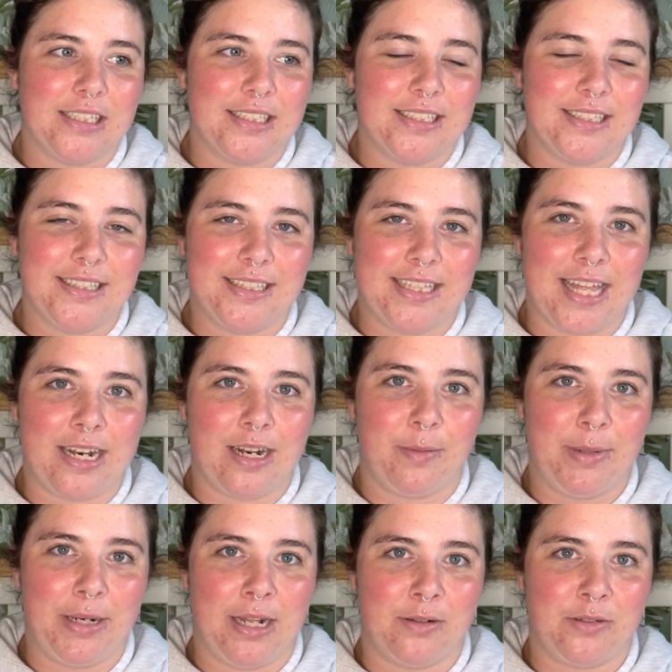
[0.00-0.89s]
then I'm
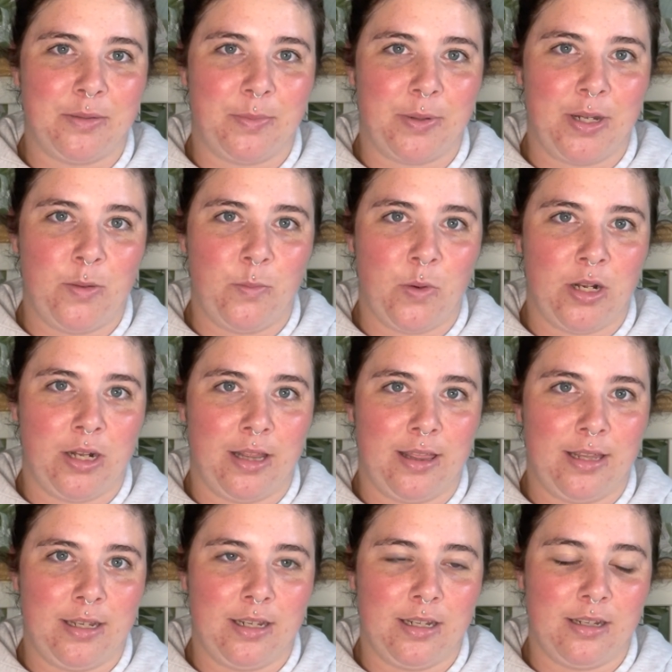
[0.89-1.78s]
allowed to buy one
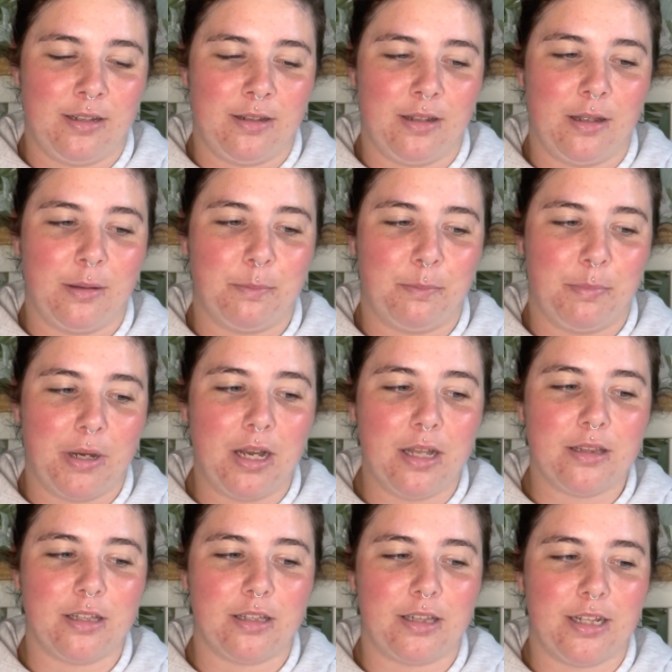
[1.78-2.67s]
thing. But
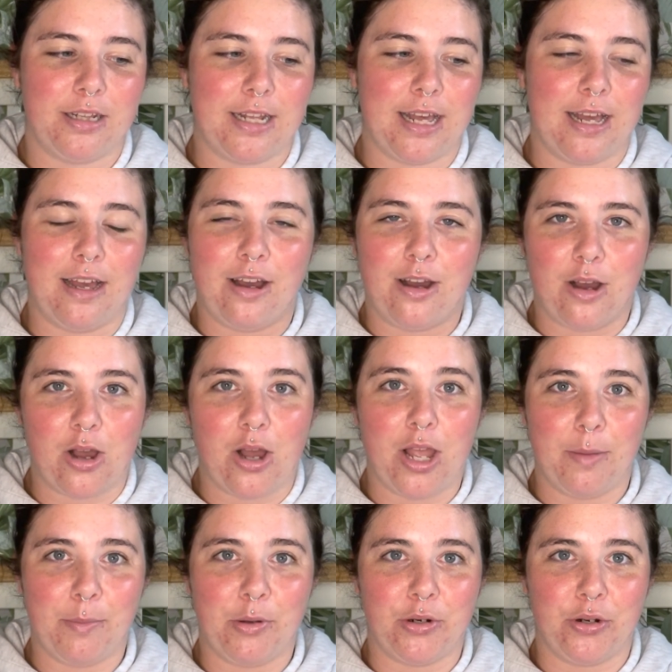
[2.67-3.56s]
other than that, I
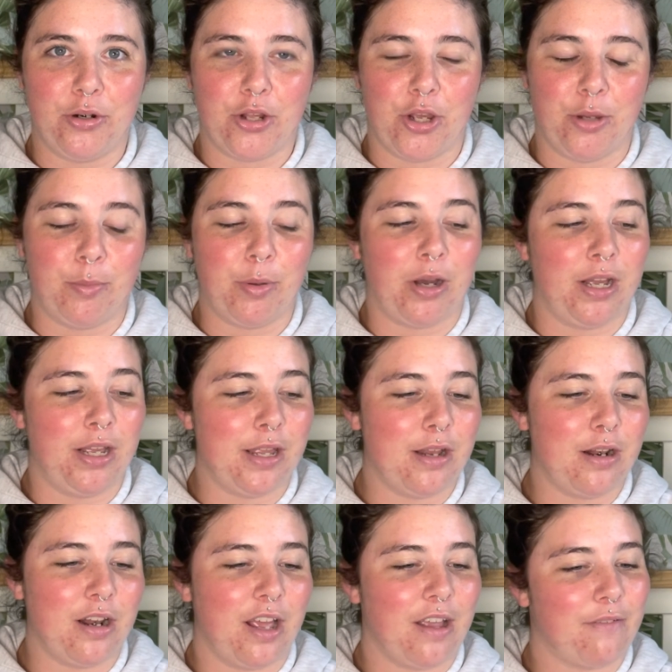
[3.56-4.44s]
am on a no buy.
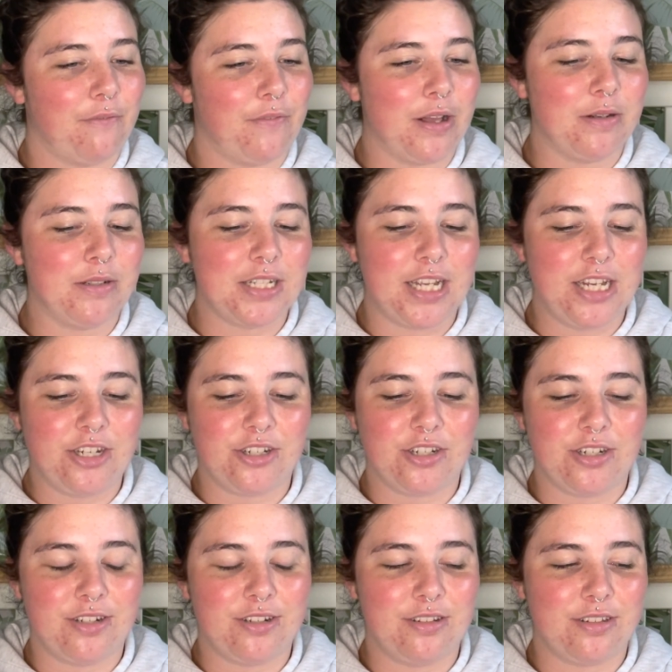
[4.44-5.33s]
Like
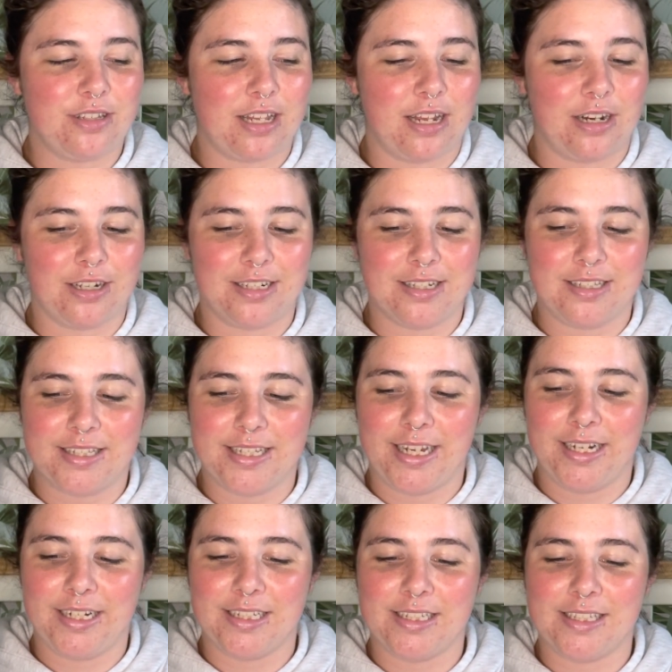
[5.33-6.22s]
foundations and
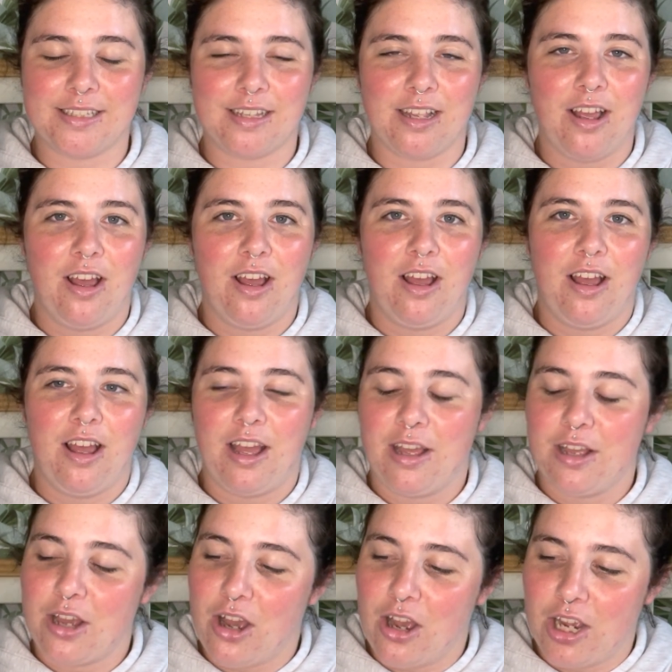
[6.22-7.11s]
concealers,
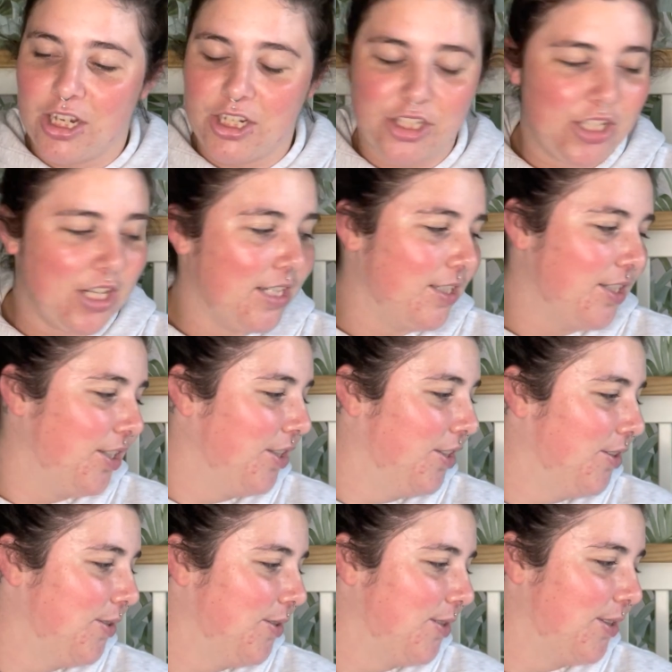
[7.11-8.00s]

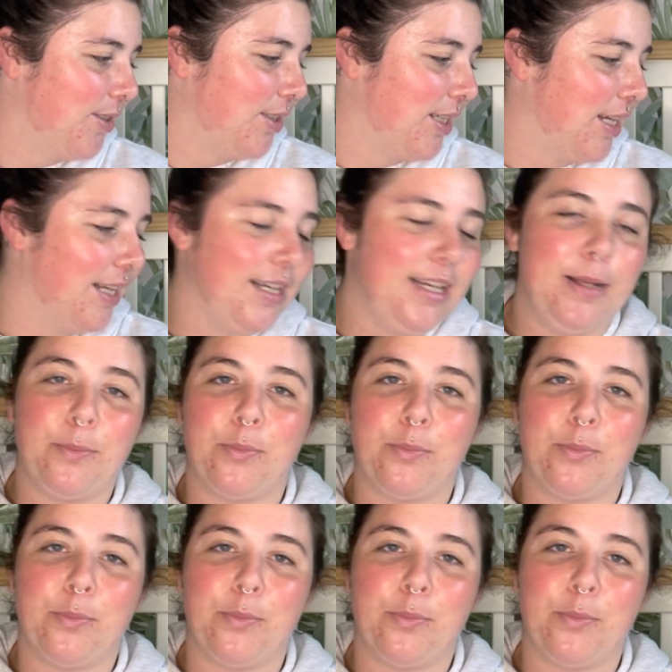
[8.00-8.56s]
eyeshadows and lip